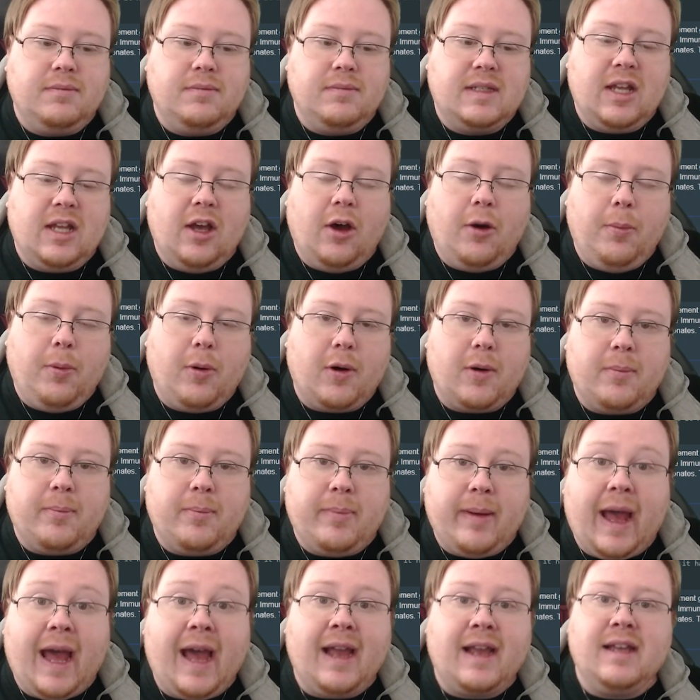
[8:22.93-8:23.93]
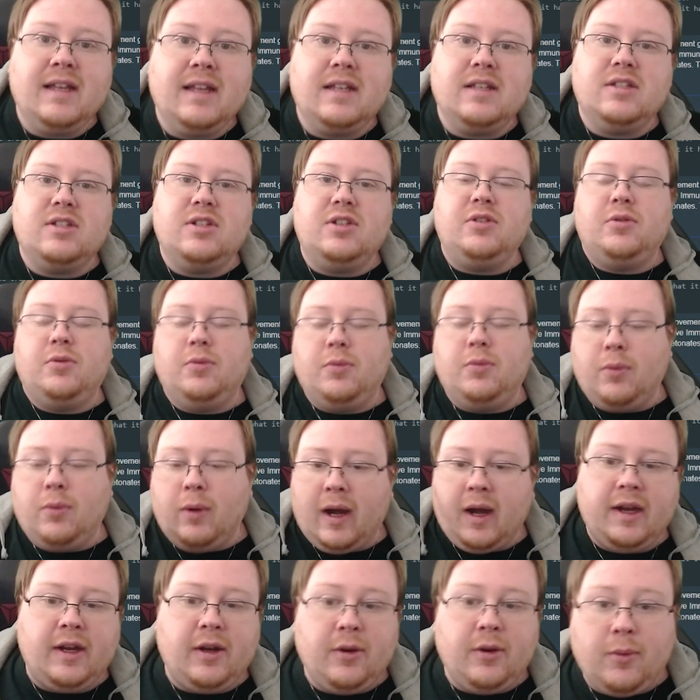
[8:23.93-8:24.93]
teleport back to
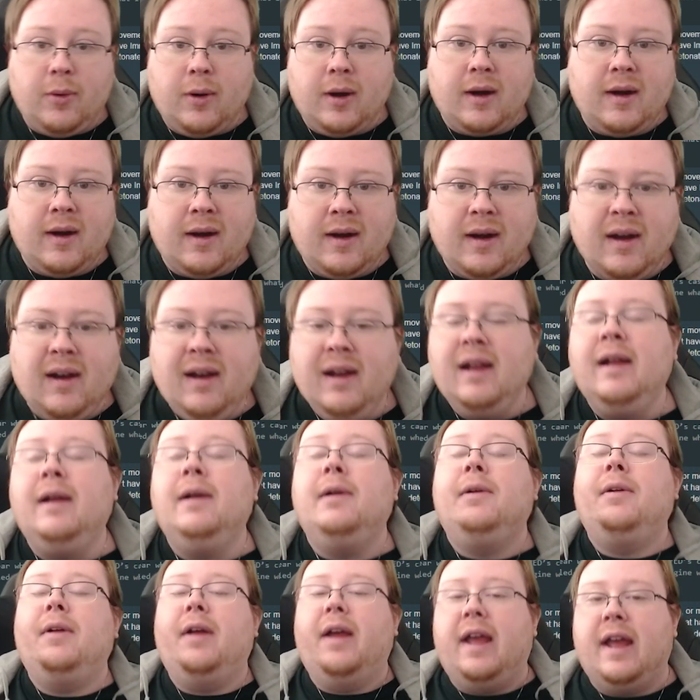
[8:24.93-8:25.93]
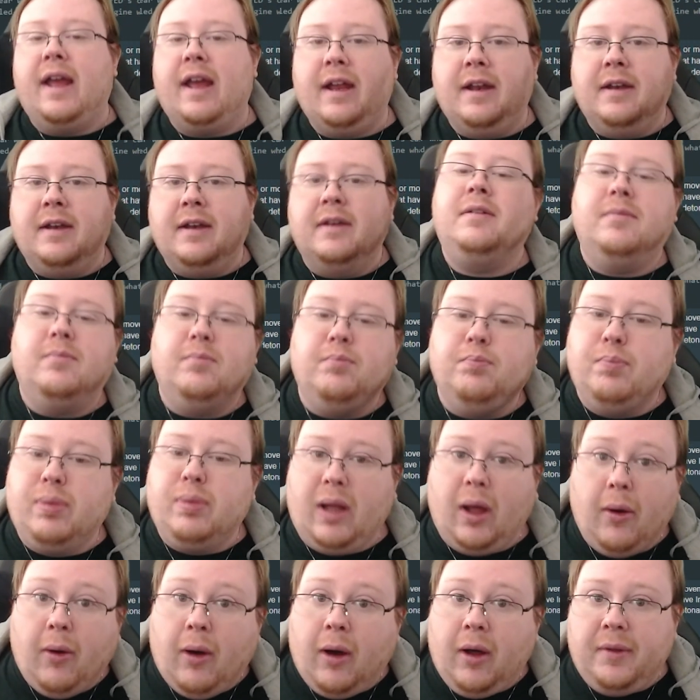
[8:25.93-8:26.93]
where you were and
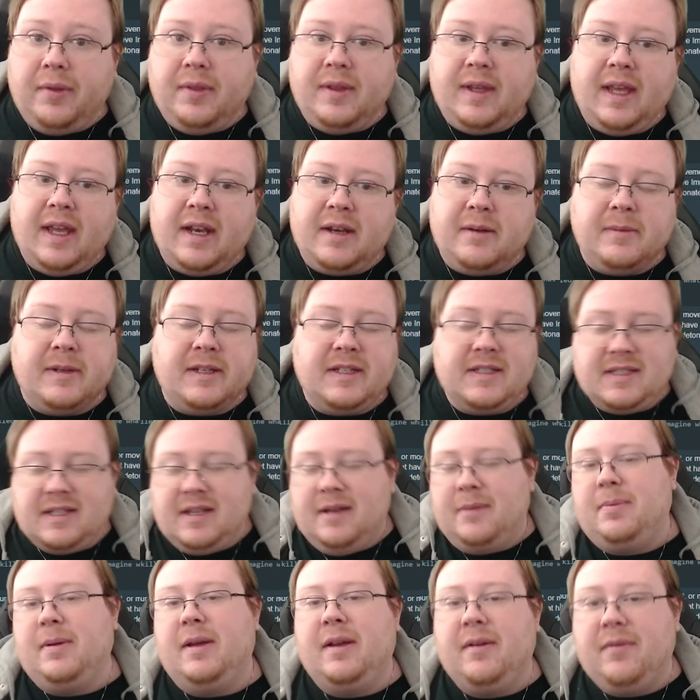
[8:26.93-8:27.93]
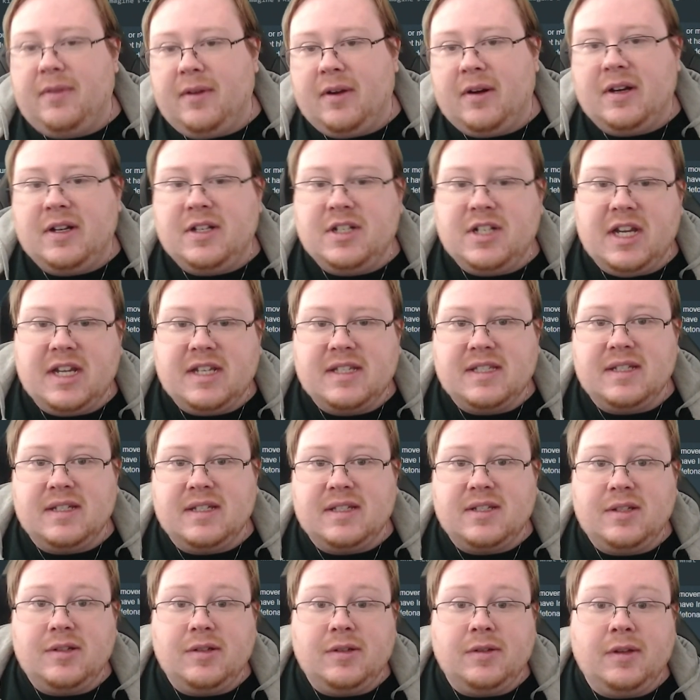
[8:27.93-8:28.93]
blow all the enemies up if they're
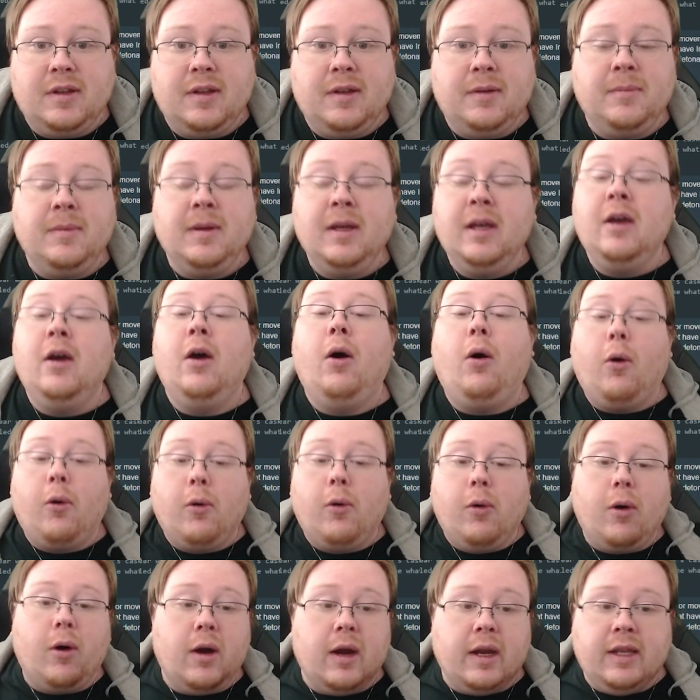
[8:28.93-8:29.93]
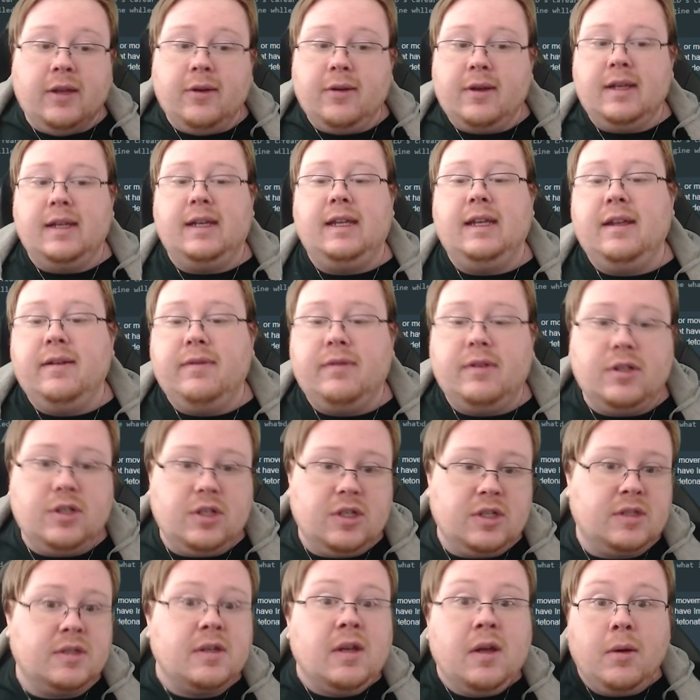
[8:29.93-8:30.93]
adjacent to them. Or you can even
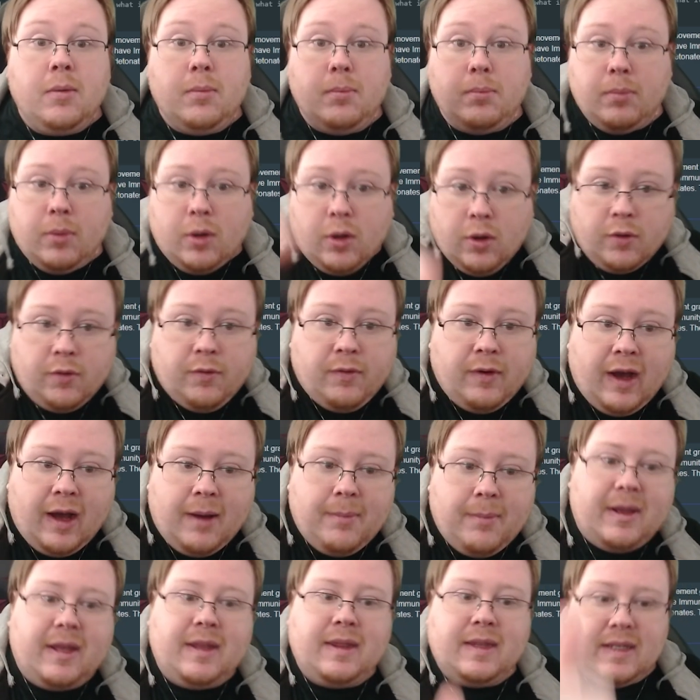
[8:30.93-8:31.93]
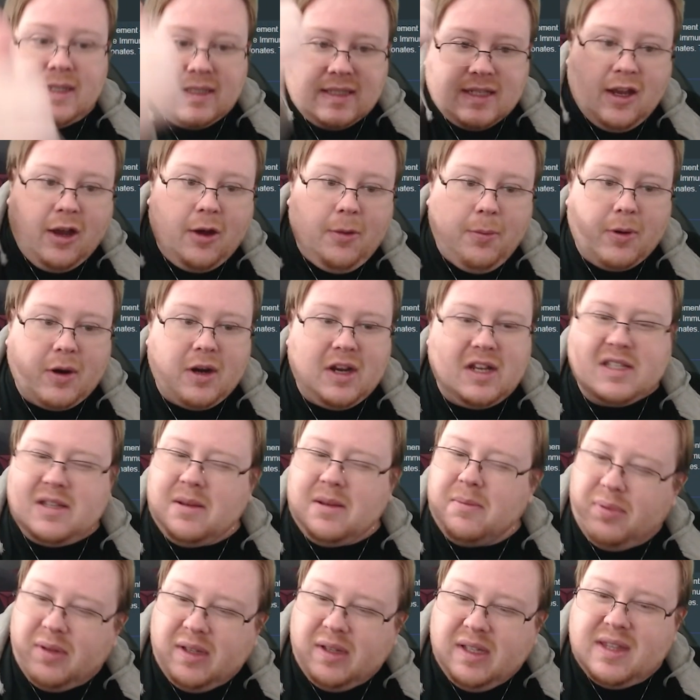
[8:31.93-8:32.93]
just move up and then teleport, because I
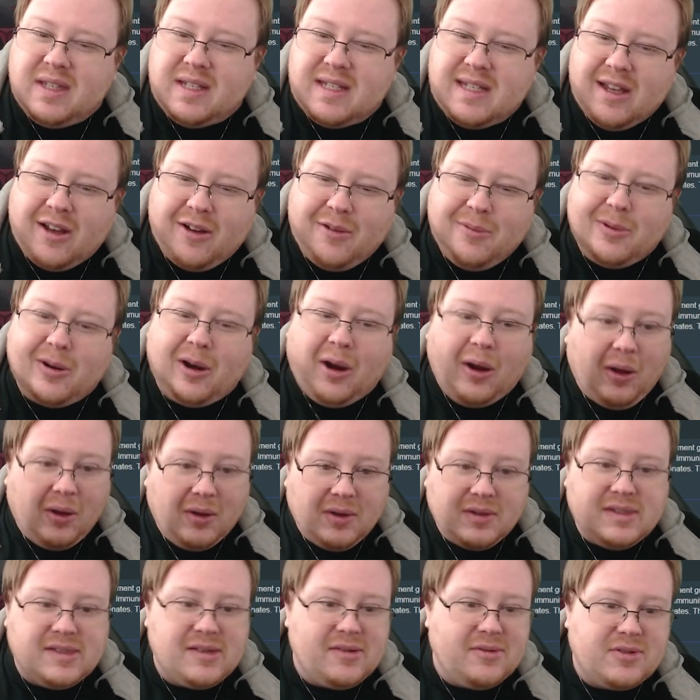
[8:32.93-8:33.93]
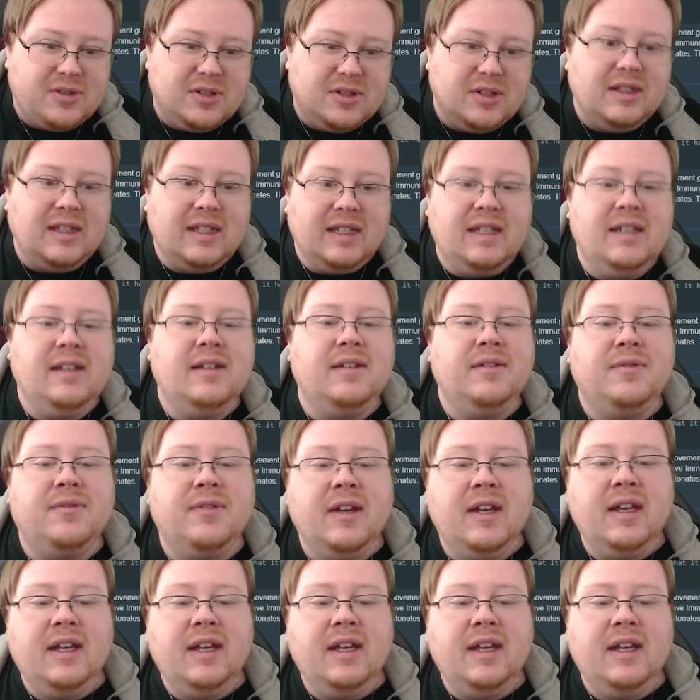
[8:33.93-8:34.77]
believe the teleport also should leave.